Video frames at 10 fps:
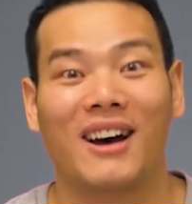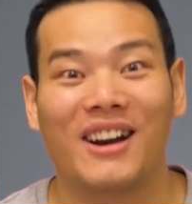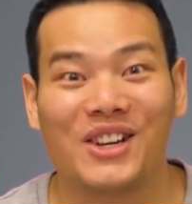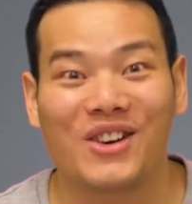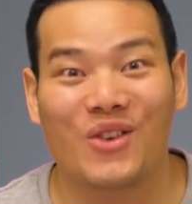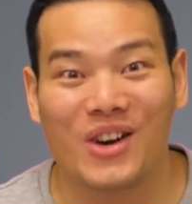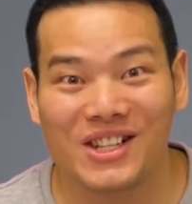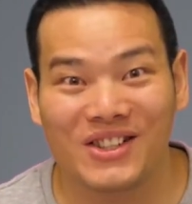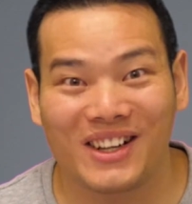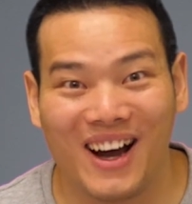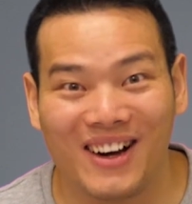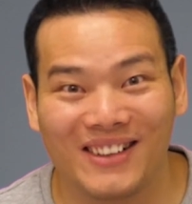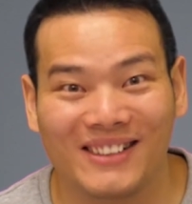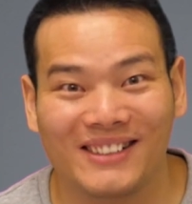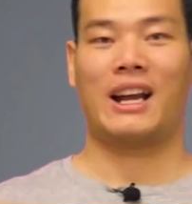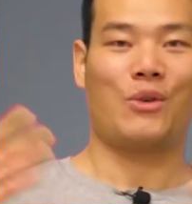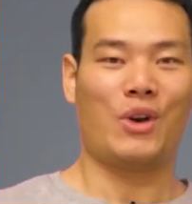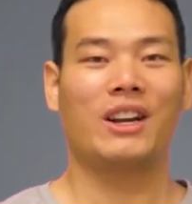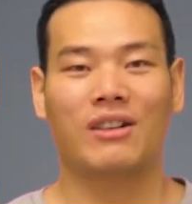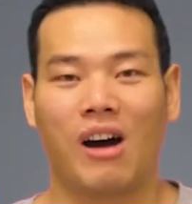and you're ready to go. I can
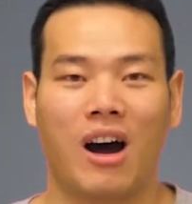really go